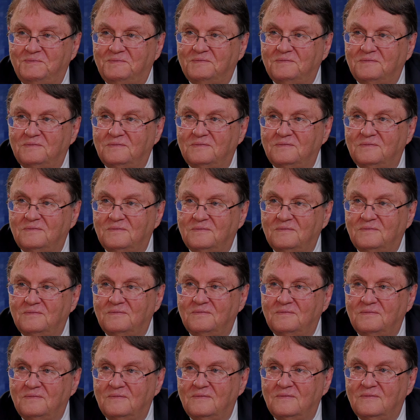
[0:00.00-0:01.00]

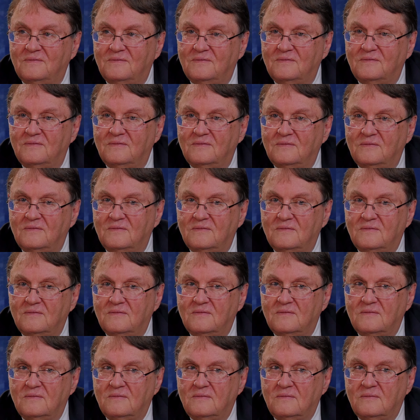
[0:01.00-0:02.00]

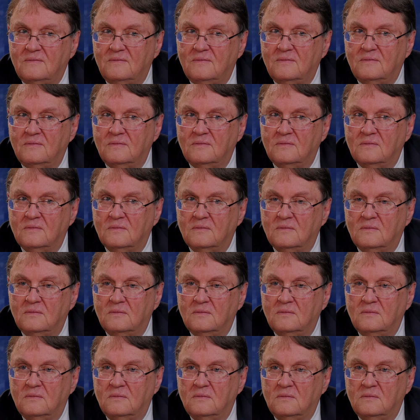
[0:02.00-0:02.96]
[no speech]